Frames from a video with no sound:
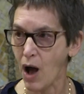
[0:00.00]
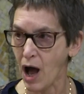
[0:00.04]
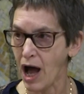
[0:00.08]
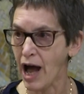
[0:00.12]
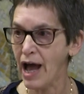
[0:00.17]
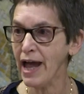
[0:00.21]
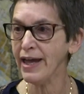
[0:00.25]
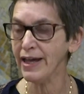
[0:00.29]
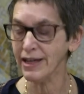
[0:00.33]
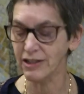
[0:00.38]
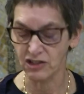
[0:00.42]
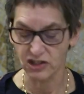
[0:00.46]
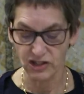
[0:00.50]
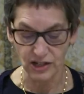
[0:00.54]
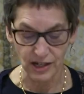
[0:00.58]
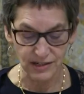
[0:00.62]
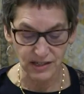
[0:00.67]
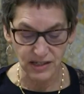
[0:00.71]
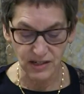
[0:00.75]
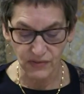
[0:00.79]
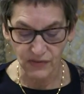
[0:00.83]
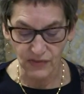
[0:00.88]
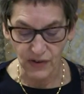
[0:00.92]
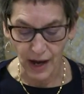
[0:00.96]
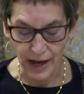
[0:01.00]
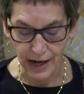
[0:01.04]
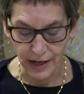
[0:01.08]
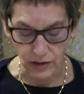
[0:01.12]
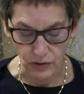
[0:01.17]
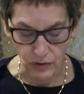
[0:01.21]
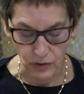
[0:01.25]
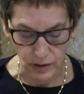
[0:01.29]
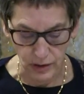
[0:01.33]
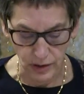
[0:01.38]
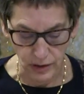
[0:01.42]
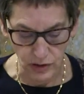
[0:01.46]
why and
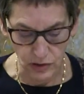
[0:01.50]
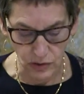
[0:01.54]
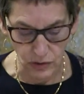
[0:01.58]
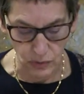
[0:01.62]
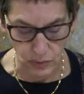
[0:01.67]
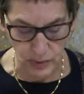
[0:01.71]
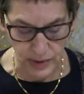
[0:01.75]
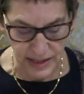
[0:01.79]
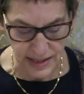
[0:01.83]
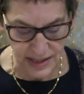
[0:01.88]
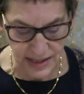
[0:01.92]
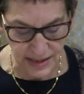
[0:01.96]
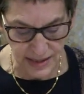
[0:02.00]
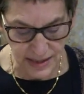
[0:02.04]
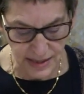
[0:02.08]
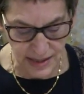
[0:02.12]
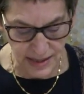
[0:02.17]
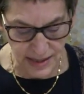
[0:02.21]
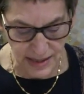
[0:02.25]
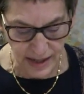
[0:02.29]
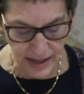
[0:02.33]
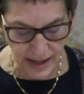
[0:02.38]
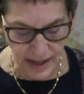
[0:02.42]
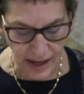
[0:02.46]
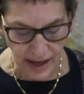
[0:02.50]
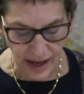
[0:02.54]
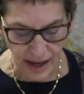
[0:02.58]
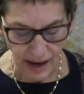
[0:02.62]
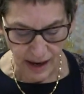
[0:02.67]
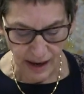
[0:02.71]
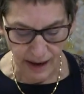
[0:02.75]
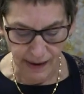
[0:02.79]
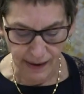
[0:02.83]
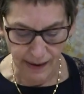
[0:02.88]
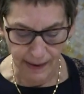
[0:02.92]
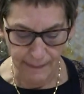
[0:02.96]
justify your, your reasons.
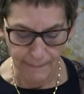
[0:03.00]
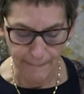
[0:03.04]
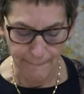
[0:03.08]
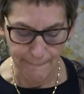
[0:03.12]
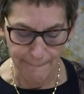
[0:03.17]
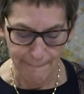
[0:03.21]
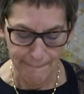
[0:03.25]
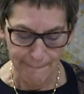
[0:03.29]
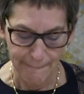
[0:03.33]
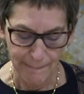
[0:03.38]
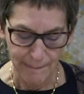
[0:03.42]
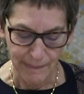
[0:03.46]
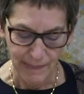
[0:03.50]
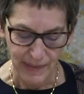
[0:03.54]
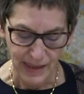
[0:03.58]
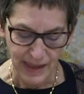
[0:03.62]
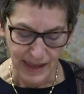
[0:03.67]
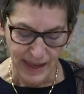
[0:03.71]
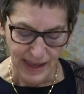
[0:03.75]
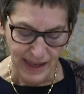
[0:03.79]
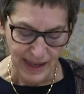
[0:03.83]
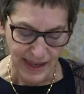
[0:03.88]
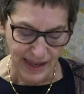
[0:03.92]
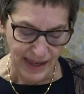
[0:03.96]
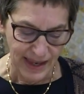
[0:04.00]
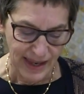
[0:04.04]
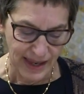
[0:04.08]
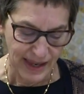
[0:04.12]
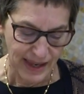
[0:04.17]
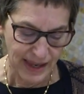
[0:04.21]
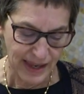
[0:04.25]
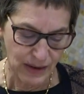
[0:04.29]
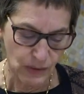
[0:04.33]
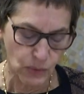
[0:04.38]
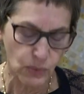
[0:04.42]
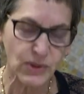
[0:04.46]
Um,
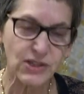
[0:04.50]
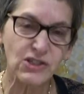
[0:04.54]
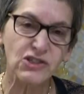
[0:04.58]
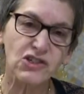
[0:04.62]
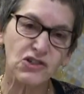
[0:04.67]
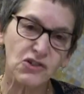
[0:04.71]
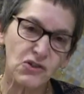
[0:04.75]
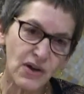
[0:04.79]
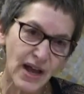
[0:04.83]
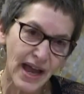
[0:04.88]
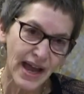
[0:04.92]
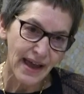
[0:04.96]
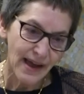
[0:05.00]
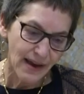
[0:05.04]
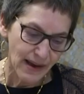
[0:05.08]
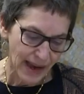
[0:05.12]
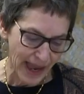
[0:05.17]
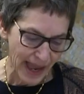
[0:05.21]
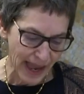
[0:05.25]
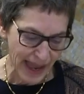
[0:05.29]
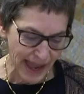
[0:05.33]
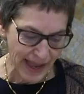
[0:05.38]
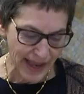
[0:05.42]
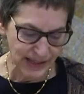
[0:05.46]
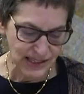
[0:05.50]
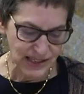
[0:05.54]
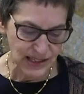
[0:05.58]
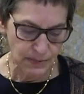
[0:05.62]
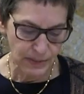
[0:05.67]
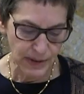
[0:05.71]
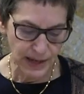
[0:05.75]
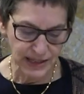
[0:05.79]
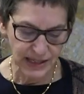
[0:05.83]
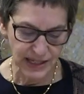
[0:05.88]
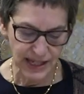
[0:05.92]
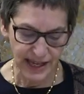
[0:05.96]
we do
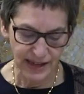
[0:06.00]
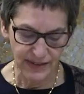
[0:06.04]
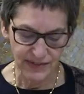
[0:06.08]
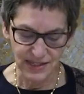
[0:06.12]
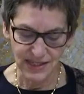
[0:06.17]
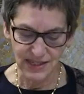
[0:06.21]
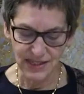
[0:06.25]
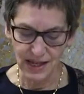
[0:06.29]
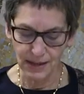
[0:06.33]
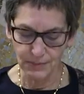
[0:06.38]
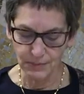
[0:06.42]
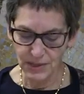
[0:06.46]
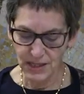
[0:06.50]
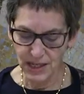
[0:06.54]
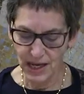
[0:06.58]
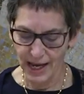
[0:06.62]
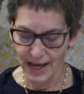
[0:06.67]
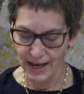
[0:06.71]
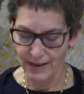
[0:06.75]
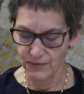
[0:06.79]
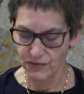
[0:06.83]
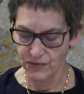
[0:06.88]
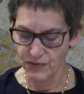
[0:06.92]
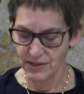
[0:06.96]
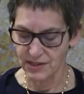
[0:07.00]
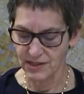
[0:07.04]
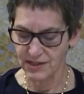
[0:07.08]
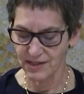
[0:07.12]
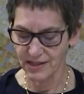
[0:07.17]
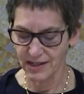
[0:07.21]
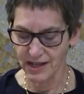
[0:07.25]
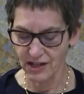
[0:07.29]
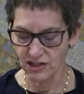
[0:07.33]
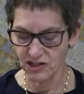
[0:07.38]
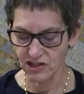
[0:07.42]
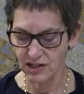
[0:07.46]
expect to have some time for
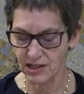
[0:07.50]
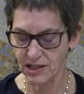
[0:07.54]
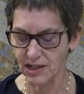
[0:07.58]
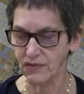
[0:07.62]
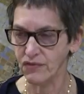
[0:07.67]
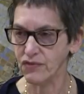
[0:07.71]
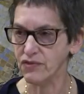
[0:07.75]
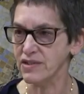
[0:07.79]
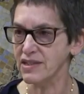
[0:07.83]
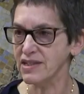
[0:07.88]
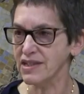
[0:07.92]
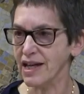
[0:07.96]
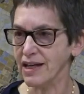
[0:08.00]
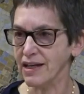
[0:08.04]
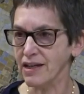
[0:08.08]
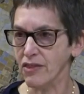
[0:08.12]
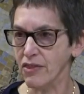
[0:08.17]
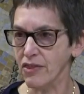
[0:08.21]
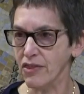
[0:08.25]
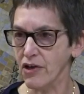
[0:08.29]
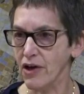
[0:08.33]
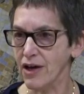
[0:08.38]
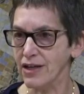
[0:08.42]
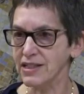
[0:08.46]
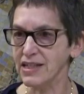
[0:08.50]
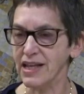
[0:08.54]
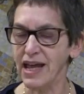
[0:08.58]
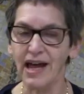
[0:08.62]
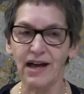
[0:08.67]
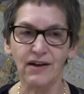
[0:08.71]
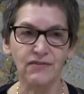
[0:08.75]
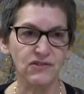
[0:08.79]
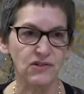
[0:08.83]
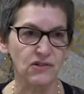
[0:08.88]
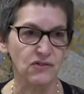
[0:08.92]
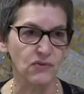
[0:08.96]
discussion and for second thoughts
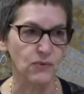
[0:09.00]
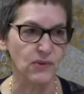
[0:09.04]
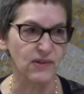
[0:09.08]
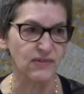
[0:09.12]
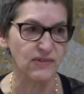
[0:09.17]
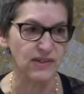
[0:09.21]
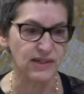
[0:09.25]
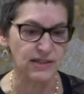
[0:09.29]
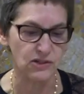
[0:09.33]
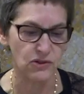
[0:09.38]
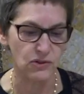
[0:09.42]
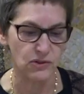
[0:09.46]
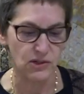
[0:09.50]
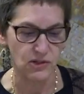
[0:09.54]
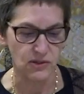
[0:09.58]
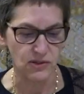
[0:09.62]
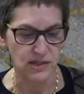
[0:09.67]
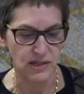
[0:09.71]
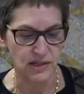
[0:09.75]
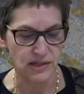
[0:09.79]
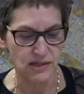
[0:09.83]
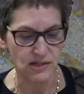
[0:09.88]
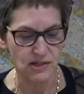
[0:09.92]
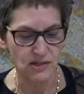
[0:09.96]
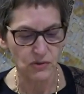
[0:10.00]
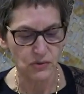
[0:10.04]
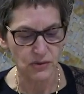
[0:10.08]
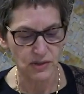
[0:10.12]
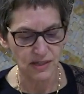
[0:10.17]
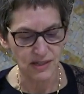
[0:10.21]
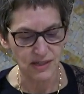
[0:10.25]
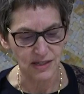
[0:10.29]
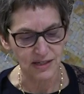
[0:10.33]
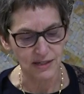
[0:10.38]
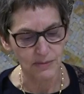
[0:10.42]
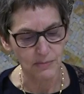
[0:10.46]
after we've introduced the
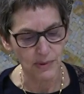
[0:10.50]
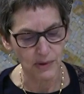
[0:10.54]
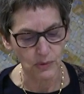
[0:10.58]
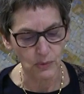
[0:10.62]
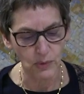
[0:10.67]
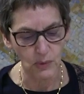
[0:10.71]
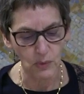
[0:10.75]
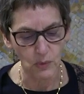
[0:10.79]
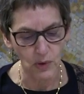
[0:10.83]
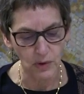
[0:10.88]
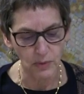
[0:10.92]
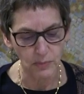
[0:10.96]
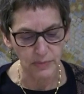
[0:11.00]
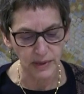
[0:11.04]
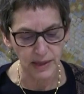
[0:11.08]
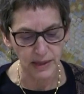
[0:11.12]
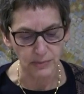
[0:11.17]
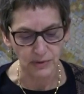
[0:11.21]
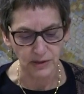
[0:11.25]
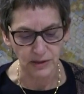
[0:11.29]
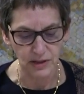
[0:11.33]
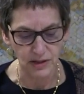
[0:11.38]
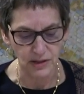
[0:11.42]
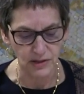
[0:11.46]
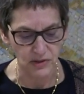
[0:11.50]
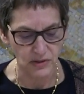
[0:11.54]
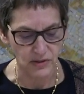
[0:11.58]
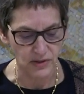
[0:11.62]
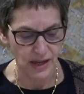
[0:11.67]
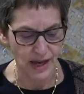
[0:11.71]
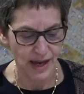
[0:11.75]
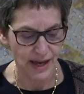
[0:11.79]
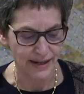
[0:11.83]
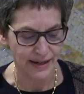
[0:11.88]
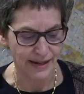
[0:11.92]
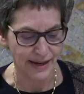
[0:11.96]
sources, but we won't be able to do
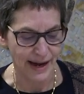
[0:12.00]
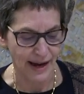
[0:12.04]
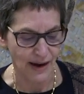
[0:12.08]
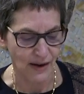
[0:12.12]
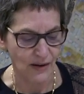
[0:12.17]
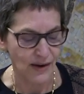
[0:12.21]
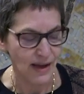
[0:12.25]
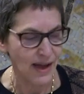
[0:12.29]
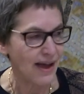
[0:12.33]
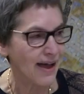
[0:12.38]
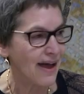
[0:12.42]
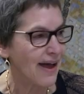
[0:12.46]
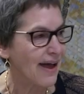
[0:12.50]
that now.